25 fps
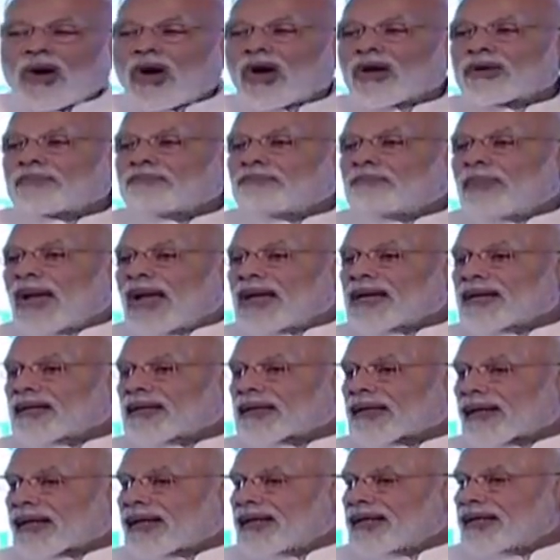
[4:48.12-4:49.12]
on
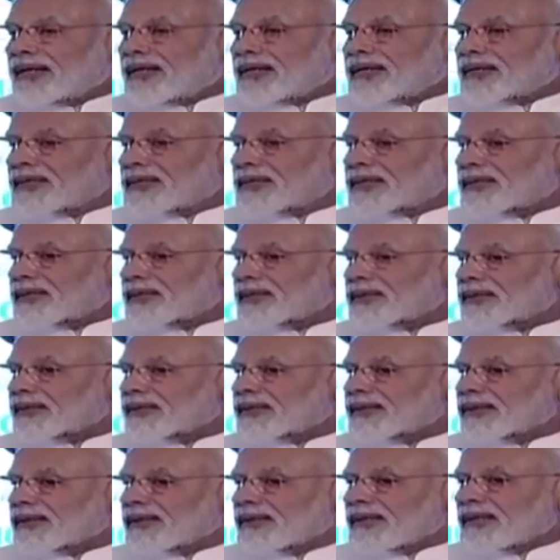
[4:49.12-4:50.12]
bank credit
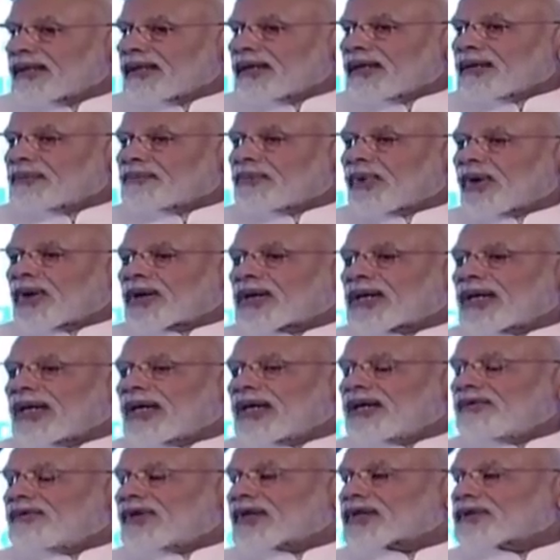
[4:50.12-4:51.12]
for
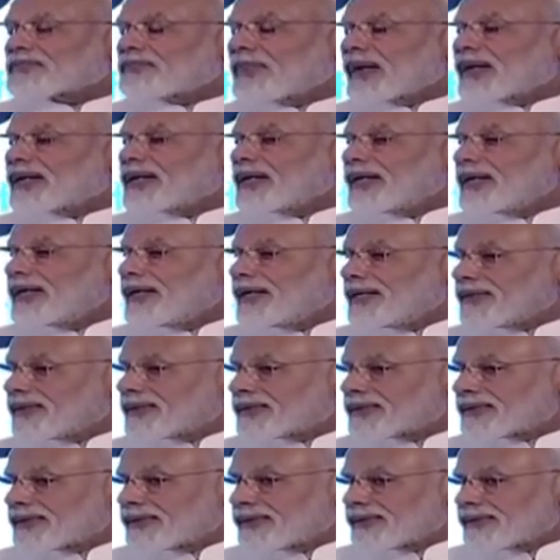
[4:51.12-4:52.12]
investment
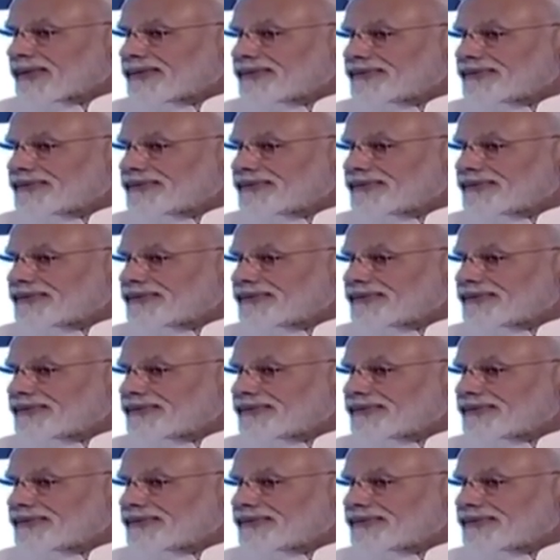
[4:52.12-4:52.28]
needs.